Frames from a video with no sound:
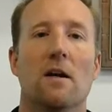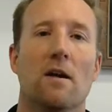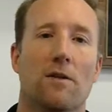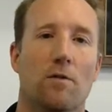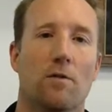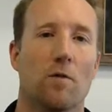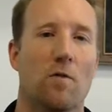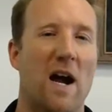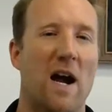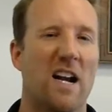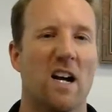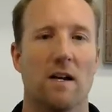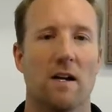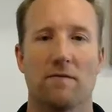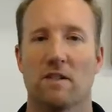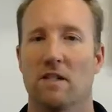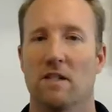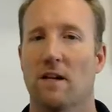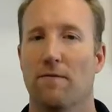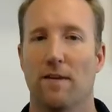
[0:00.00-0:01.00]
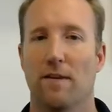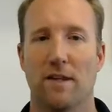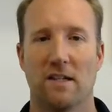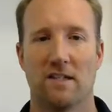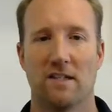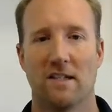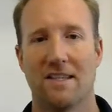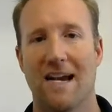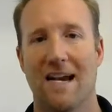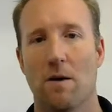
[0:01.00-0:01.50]
through write-offs and different
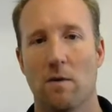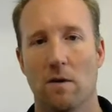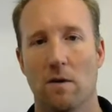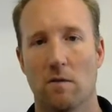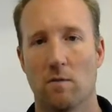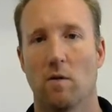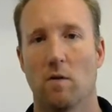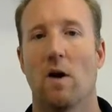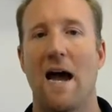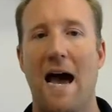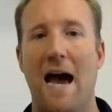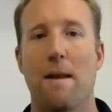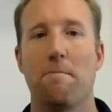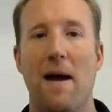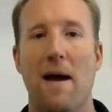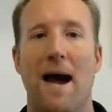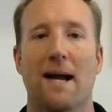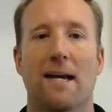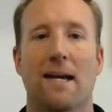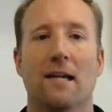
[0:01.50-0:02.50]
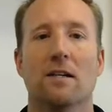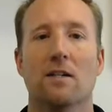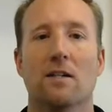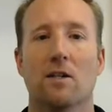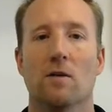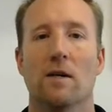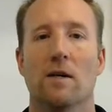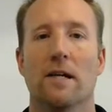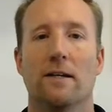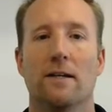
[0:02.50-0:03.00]
things like that we'll add back
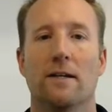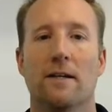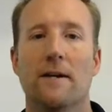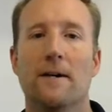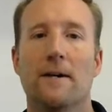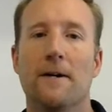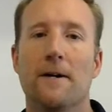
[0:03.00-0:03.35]
into it